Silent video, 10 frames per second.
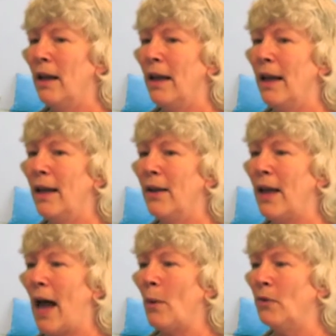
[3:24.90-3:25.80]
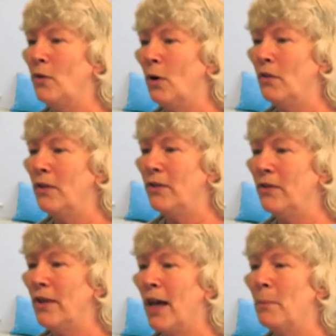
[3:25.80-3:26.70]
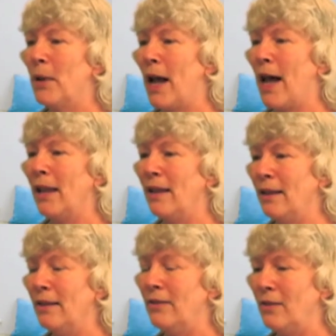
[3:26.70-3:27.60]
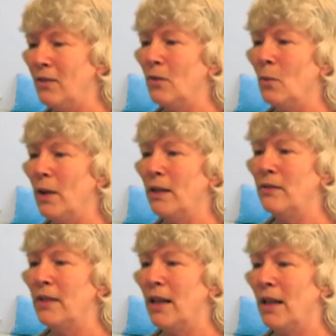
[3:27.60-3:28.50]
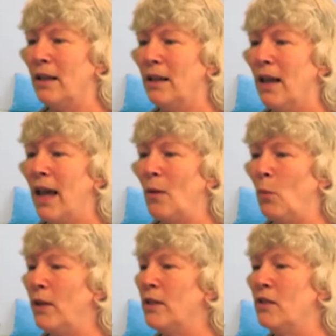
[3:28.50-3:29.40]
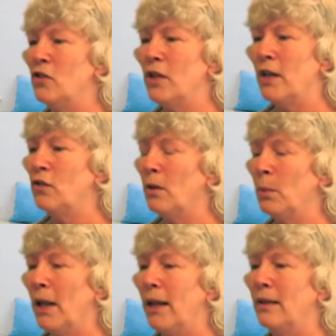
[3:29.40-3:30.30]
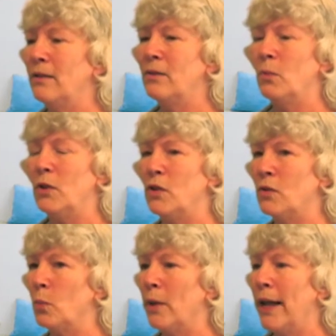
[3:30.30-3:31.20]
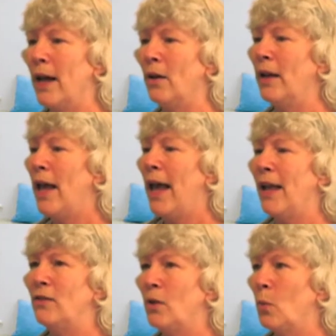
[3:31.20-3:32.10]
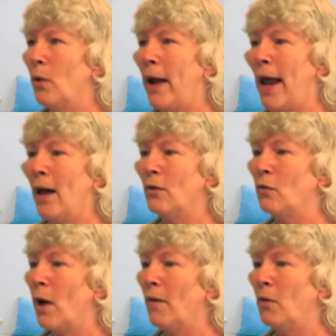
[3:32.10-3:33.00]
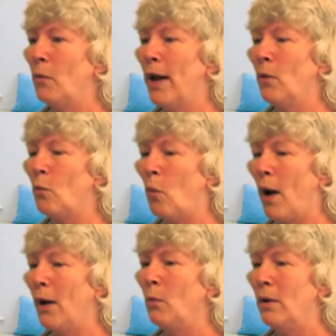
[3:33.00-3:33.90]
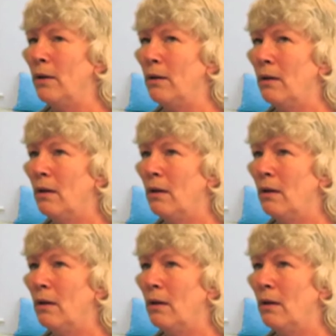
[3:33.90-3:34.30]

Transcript: And I was nervous inside, but I listened to what he said. And we didn't change our plans. We just went out, and so we're out driving around right when